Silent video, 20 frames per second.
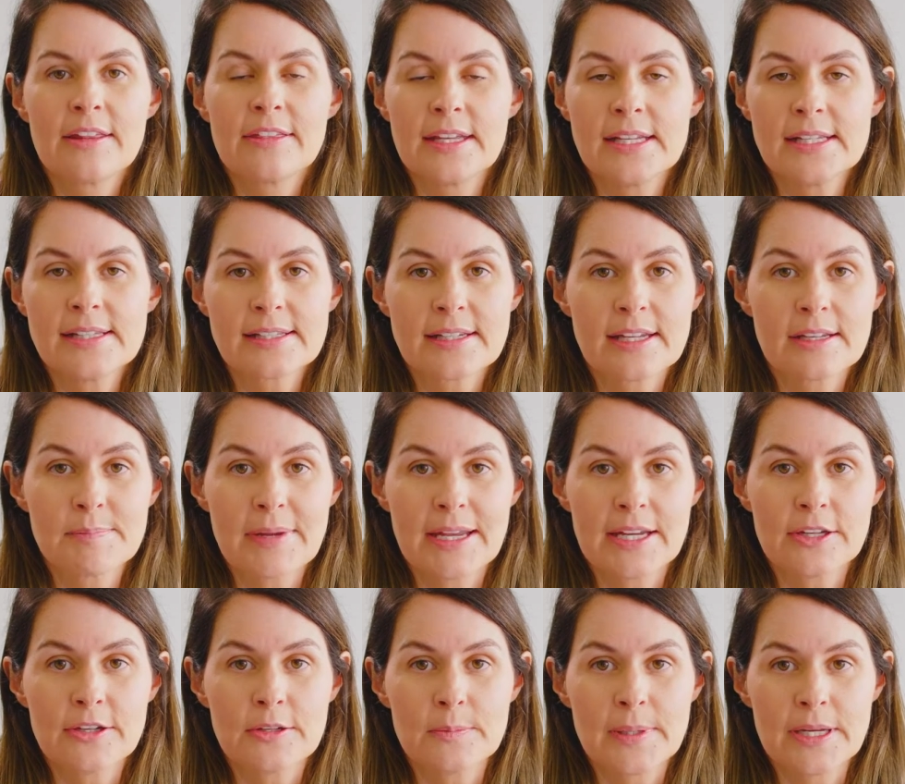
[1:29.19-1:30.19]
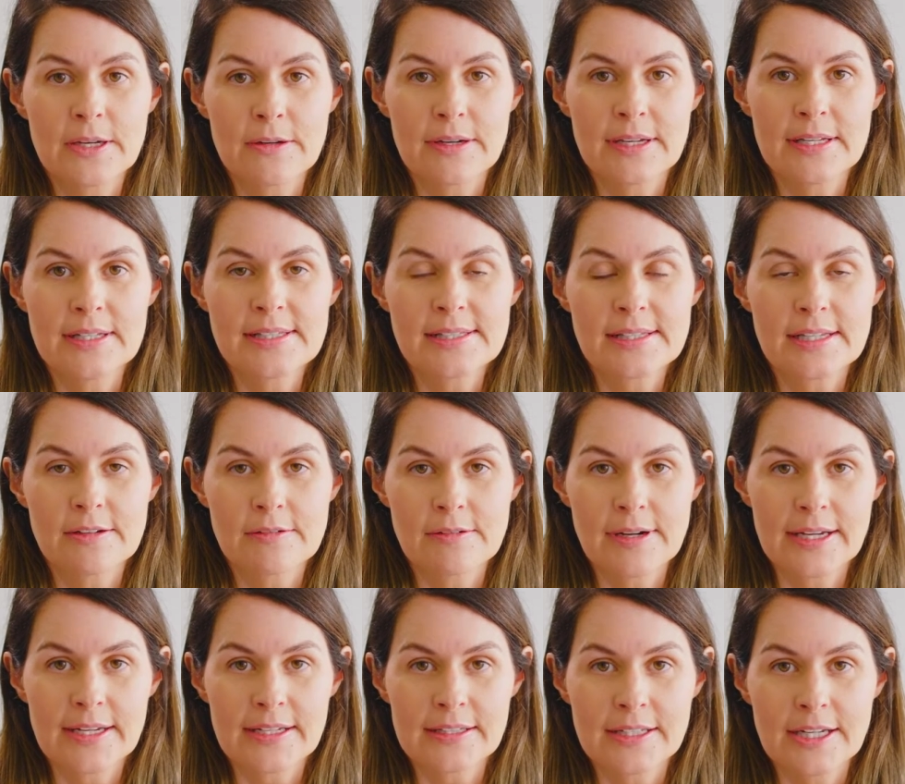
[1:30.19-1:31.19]
This can make your periods
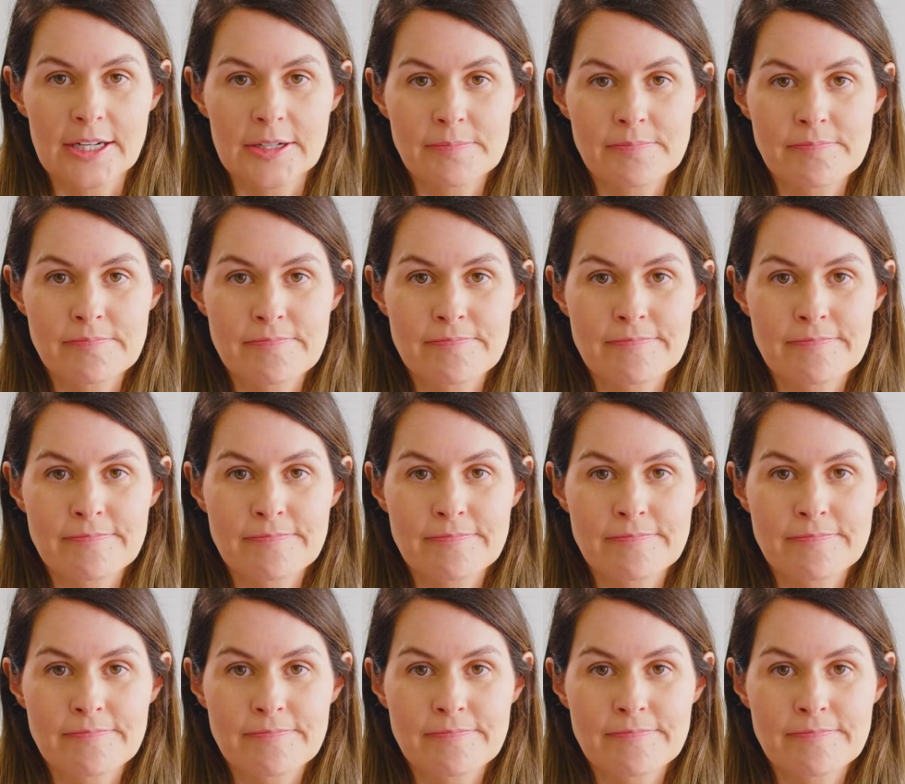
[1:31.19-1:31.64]
irregular.